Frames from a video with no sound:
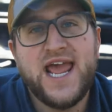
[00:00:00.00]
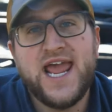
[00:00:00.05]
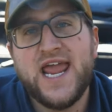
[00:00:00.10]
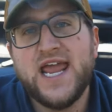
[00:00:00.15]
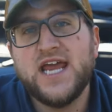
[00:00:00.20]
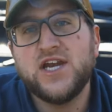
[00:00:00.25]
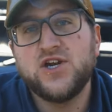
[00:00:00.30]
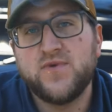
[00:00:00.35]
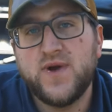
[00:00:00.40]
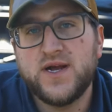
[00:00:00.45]

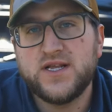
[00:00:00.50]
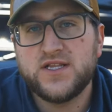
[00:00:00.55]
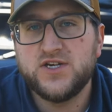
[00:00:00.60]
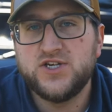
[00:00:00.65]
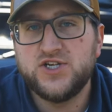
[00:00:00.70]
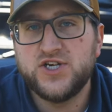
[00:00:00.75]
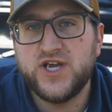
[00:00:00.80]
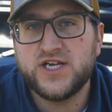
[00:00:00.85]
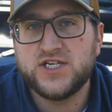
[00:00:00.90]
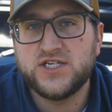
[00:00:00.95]
and direct
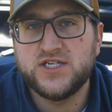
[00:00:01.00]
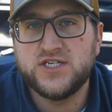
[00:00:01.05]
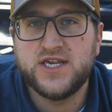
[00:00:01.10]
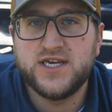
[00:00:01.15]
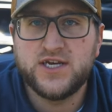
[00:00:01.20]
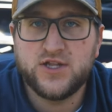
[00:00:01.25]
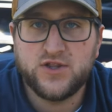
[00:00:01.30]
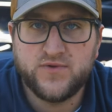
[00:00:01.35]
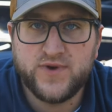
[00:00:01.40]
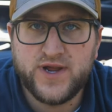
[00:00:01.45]
injection
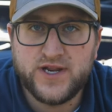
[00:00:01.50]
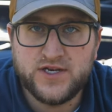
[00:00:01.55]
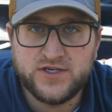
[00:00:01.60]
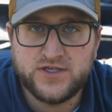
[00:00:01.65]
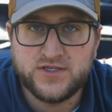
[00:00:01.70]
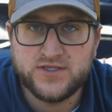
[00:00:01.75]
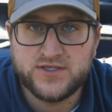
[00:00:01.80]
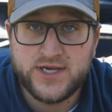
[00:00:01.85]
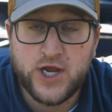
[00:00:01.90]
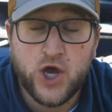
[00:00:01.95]
into their
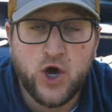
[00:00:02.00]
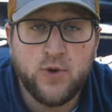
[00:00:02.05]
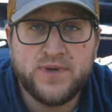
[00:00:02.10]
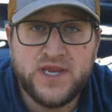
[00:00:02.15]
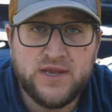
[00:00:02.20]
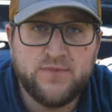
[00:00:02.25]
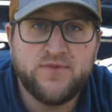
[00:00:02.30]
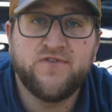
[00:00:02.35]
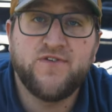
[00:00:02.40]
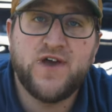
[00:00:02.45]
engines to help
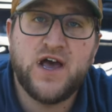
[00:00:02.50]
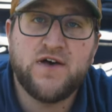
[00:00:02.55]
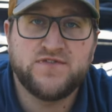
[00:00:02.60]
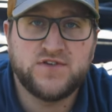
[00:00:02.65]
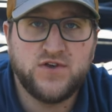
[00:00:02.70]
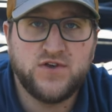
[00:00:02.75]
keep the valves